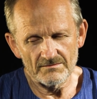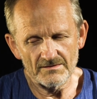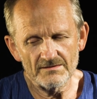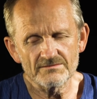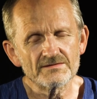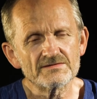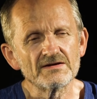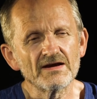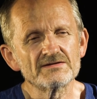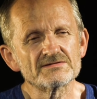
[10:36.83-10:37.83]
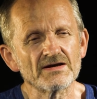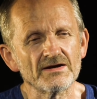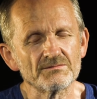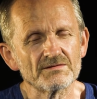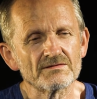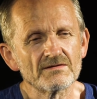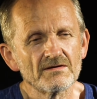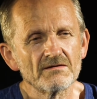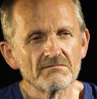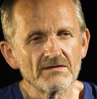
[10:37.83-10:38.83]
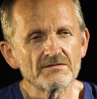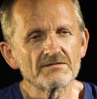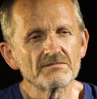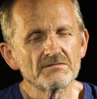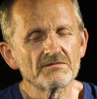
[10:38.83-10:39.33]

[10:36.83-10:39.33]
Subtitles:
interesting enzymes that